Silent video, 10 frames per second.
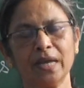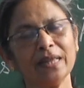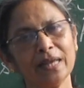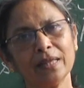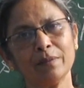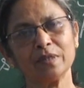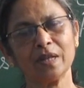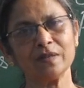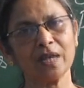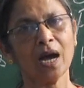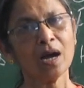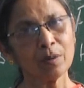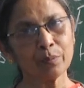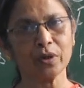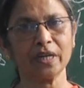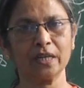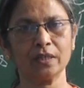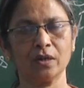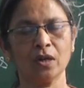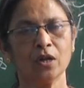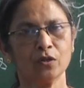and they themselves are protected.